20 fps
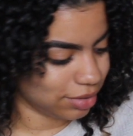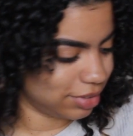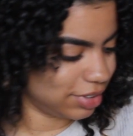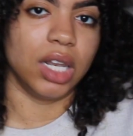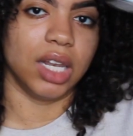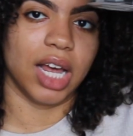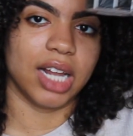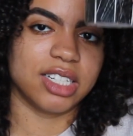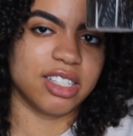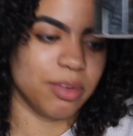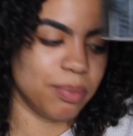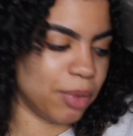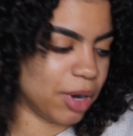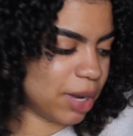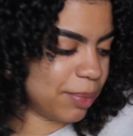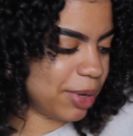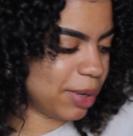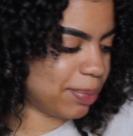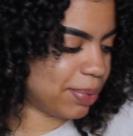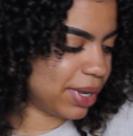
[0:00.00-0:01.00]
Lots of
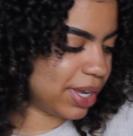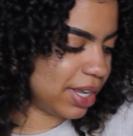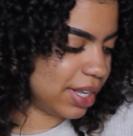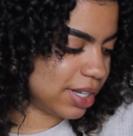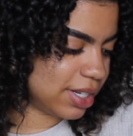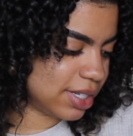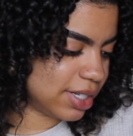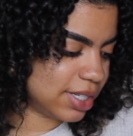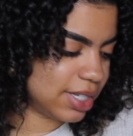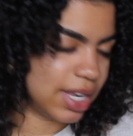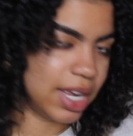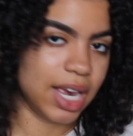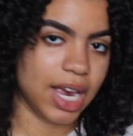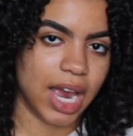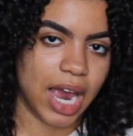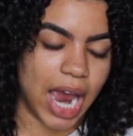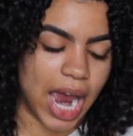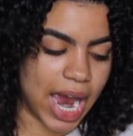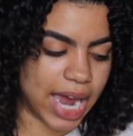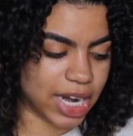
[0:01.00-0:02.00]
bobby pins
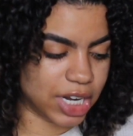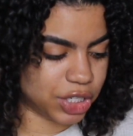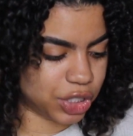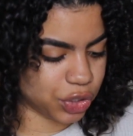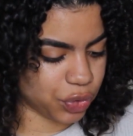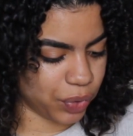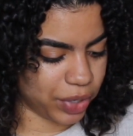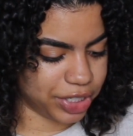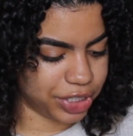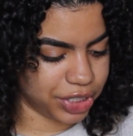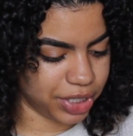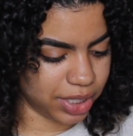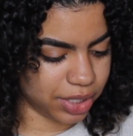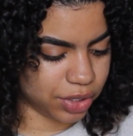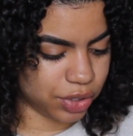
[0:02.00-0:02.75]
and a scrunchie.